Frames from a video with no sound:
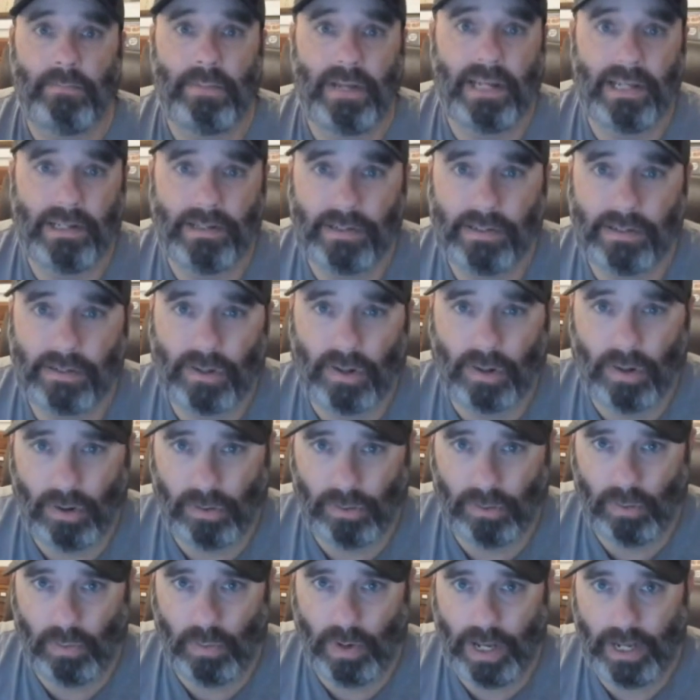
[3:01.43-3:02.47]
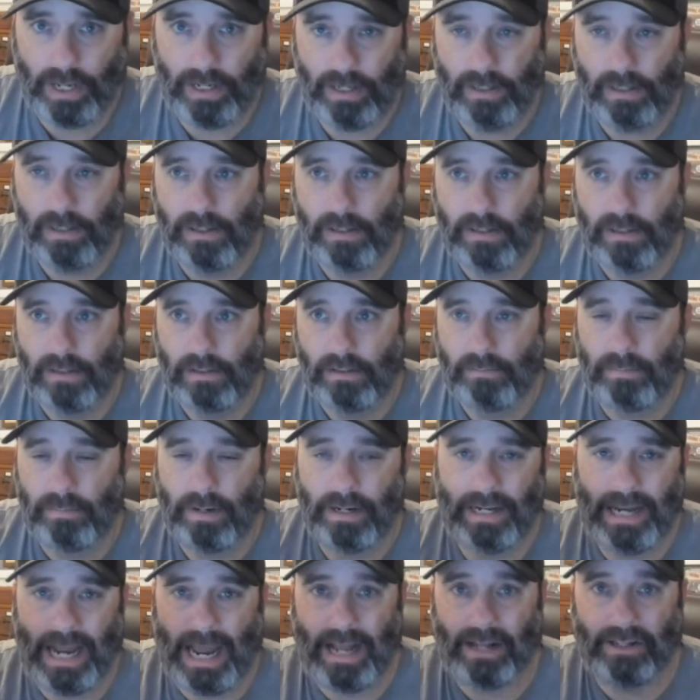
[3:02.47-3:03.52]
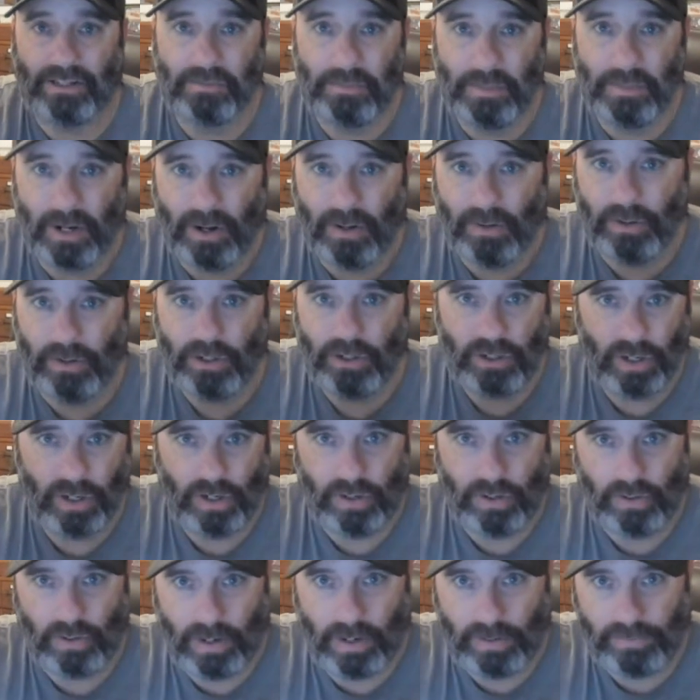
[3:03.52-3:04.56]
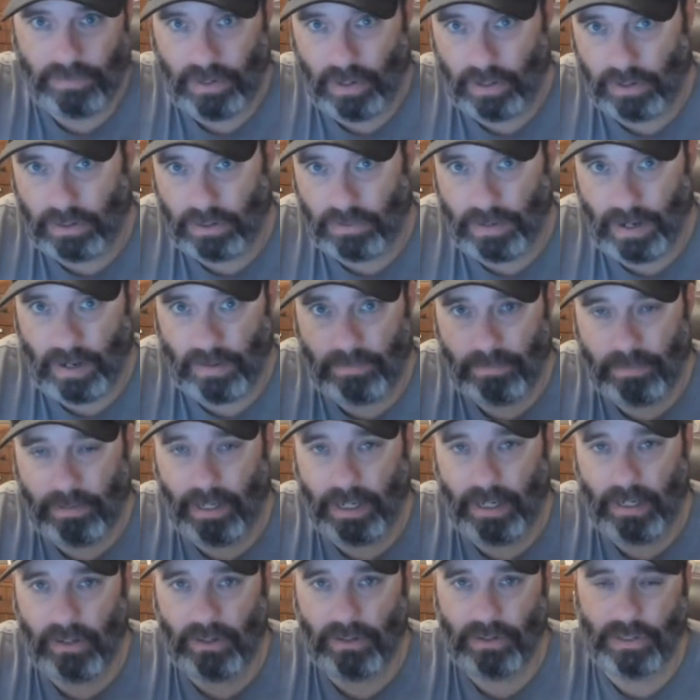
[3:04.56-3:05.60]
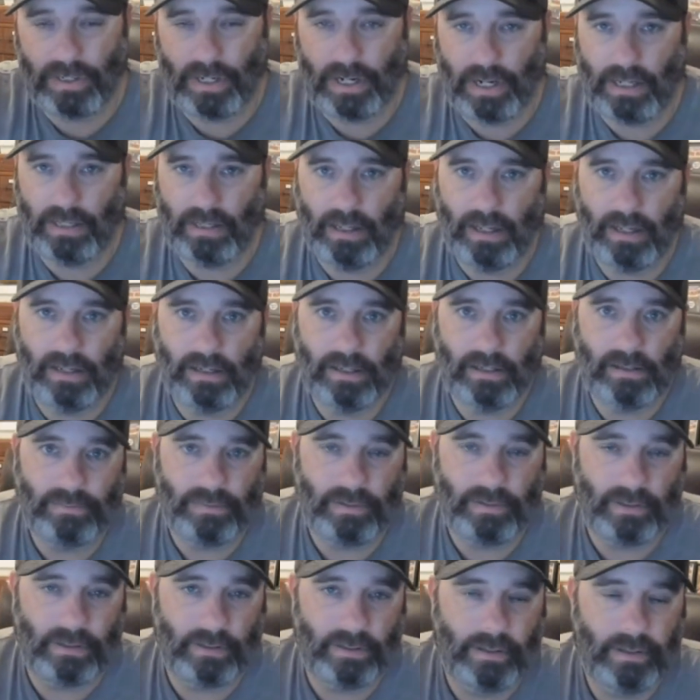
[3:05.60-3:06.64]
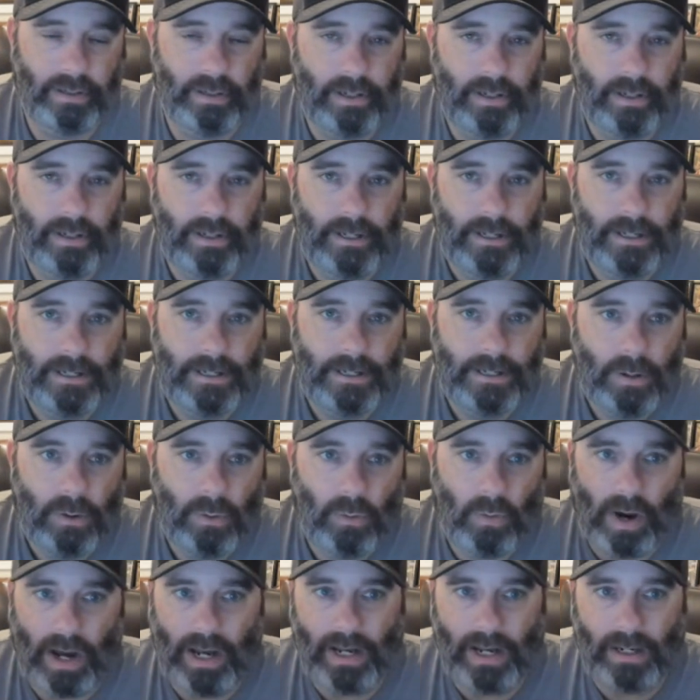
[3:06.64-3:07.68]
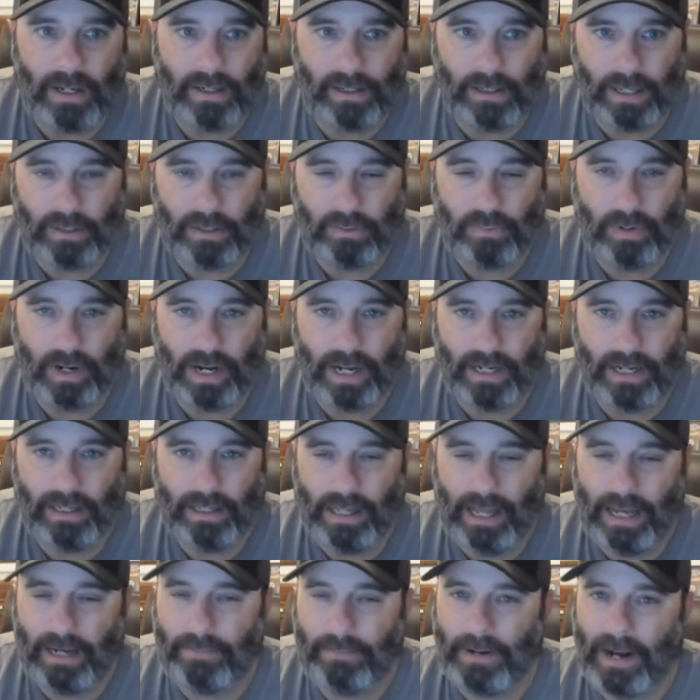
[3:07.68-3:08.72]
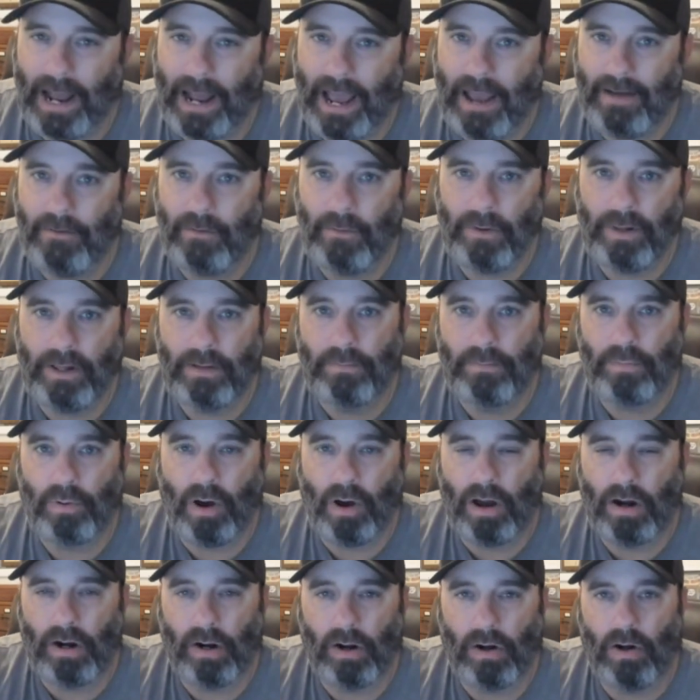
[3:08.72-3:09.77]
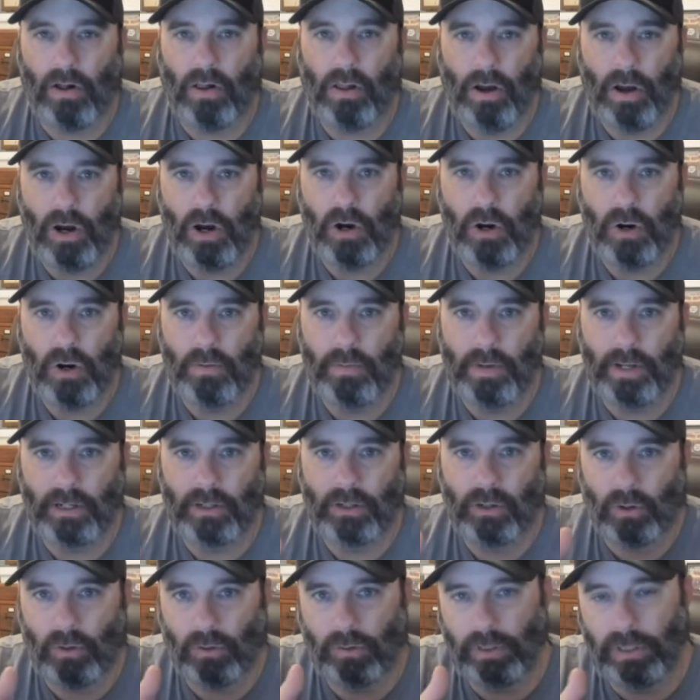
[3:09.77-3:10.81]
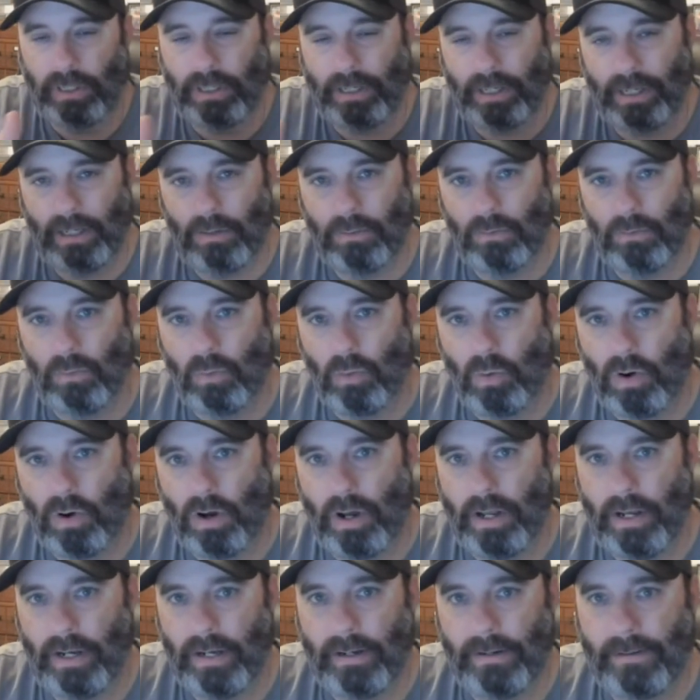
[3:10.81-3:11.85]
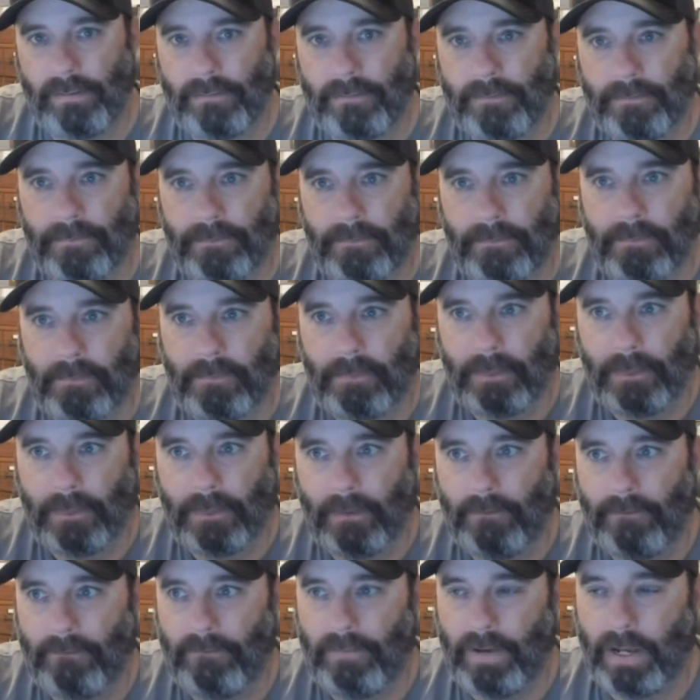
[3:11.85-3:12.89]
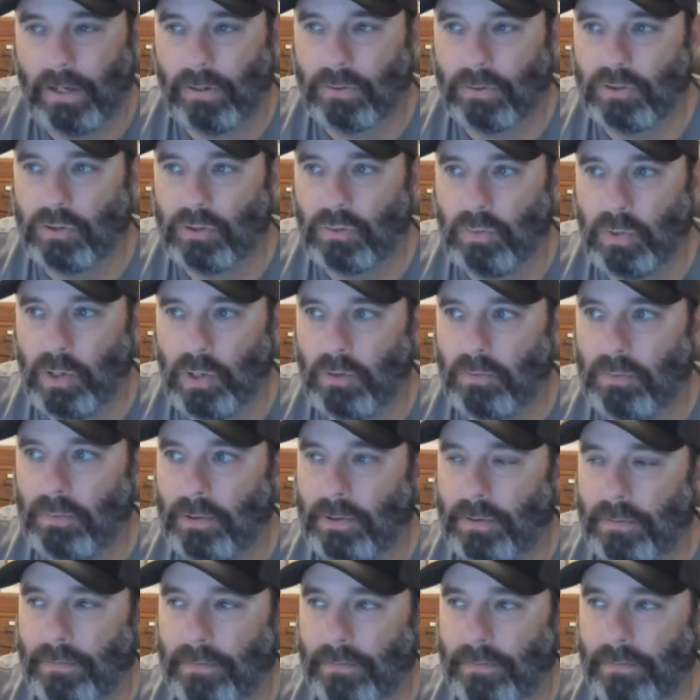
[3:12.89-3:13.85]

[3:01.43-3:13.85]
and pieces along the way. My dad's been on the show. I've talked about players that I love and why I collect what I collect, but I haven't really brought it all home and told it in one fell swoop.